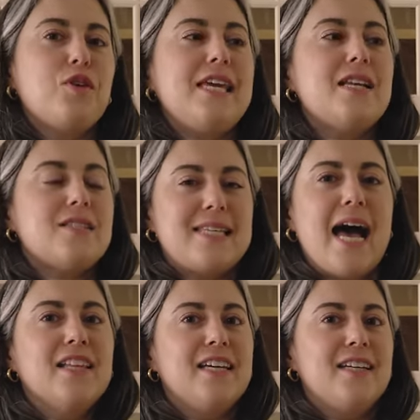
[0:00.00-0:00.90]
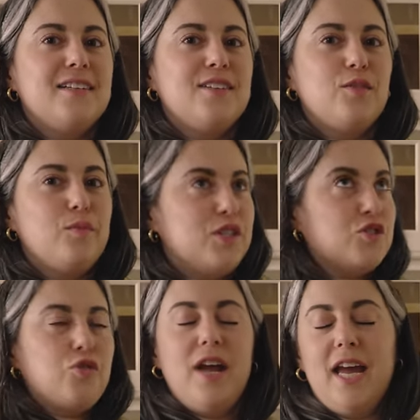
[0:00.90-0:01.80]
can eat a salad, which
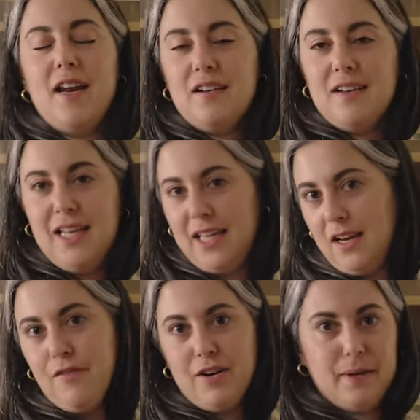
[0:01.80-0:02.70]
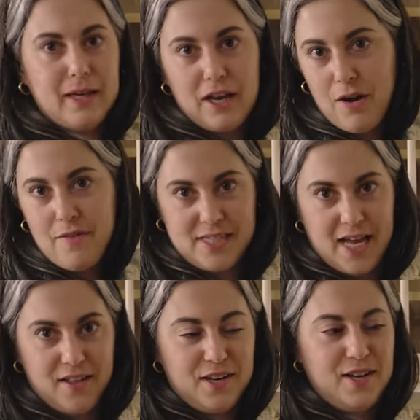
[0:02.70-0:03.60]
is great. I like often I'm like, I crave
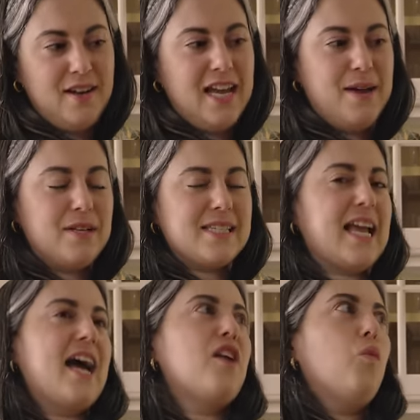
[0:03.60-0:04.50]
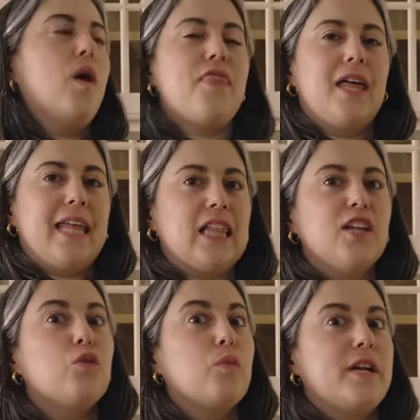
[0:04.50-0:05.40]
salad. But it's like I kind of want that like
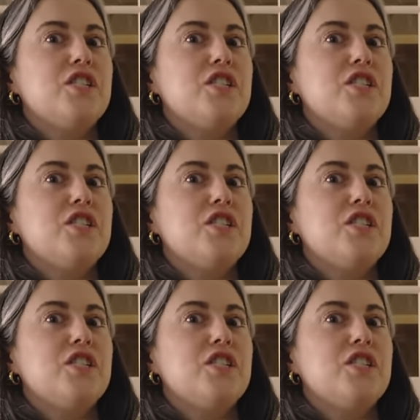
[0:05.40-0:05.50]
little rich